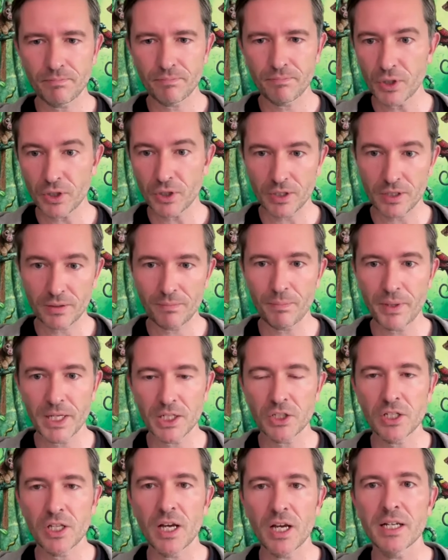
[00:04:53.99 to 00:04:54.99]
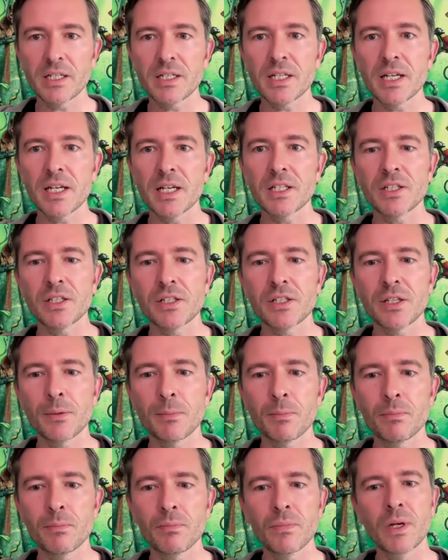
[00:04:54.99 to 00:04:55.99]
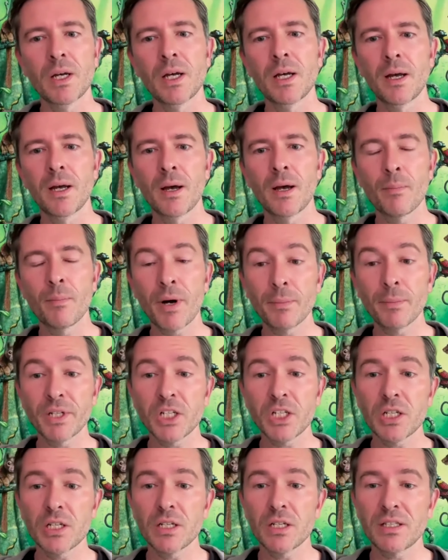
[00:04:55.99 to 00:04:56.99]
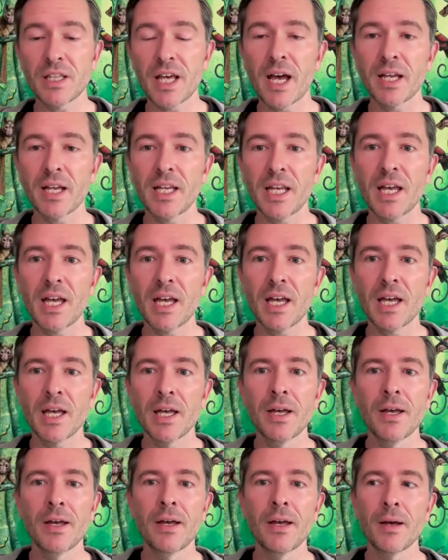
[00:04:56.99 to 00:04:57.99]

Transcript: book and pitch the idea to some publishers that year,